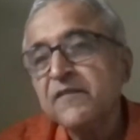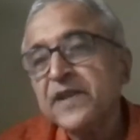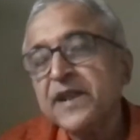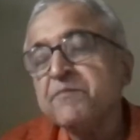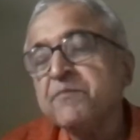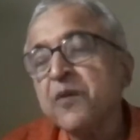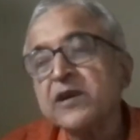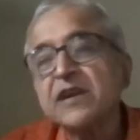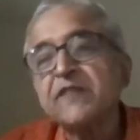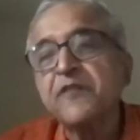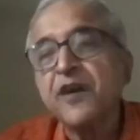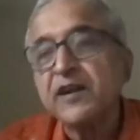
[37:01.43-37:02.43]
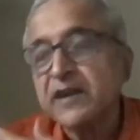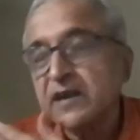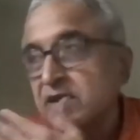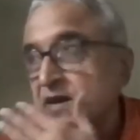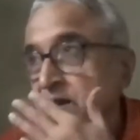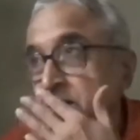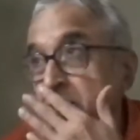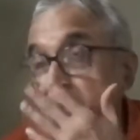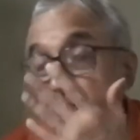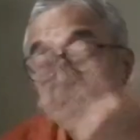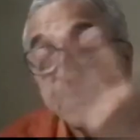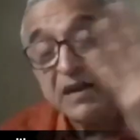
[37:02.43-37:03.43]
very important for uh, uh,
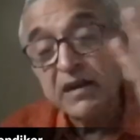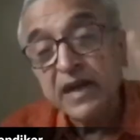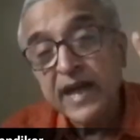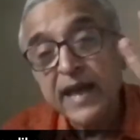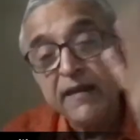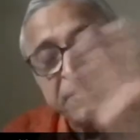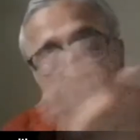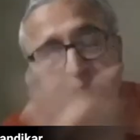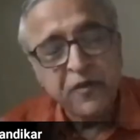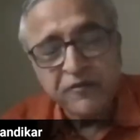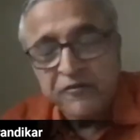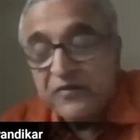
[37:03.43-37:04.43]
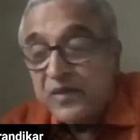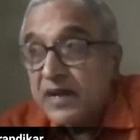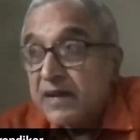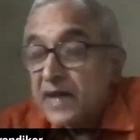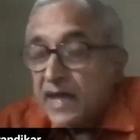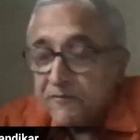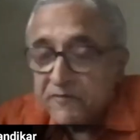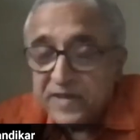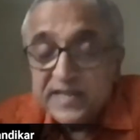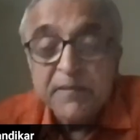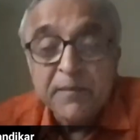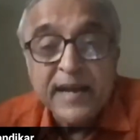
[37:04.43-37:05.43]
uh, for uh,
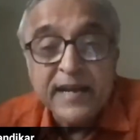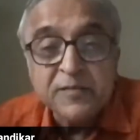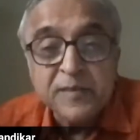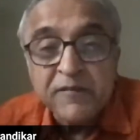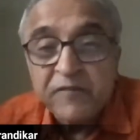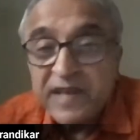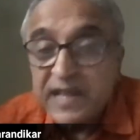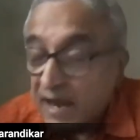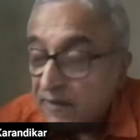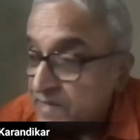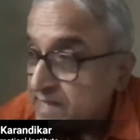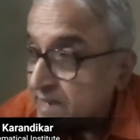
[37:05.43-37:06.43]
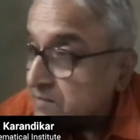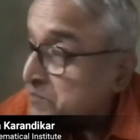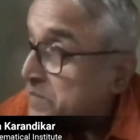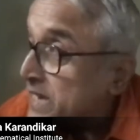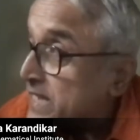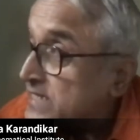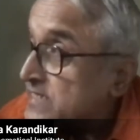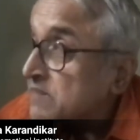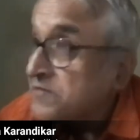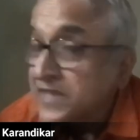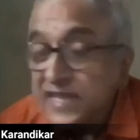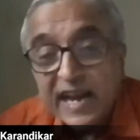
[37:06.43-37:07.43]
weather management, weather prediction,
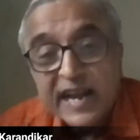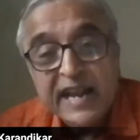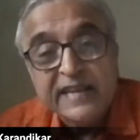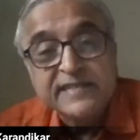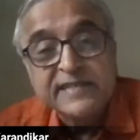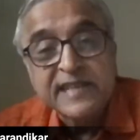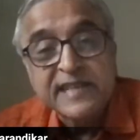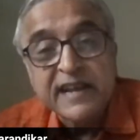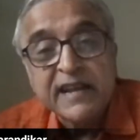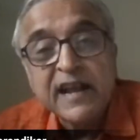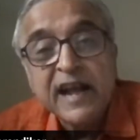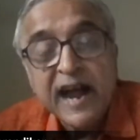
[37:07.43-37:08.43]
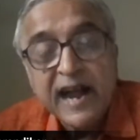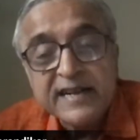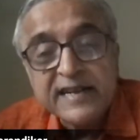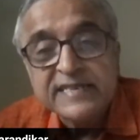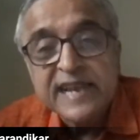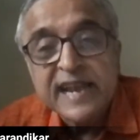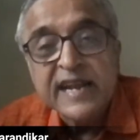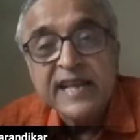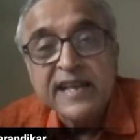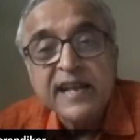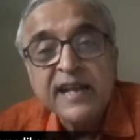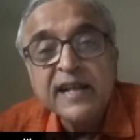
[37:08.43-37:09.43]
weather analysis and
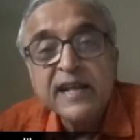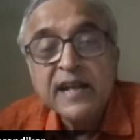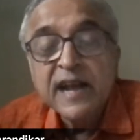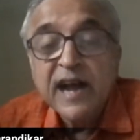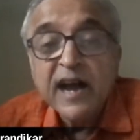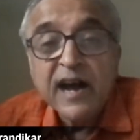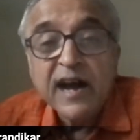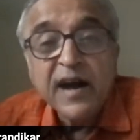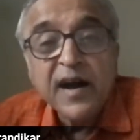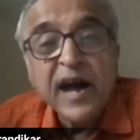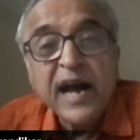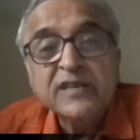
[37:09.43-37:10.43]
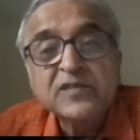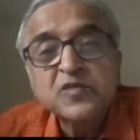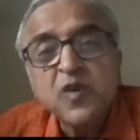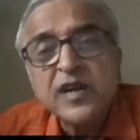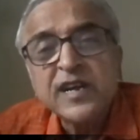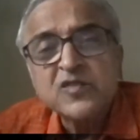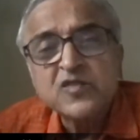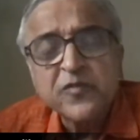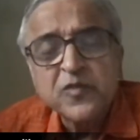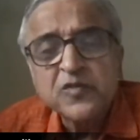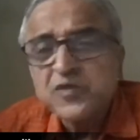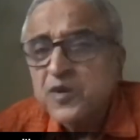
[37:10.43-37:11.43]
understanding, uh, and so on and so
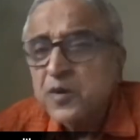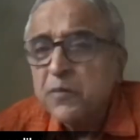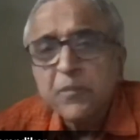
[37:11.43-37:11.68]
forth. So,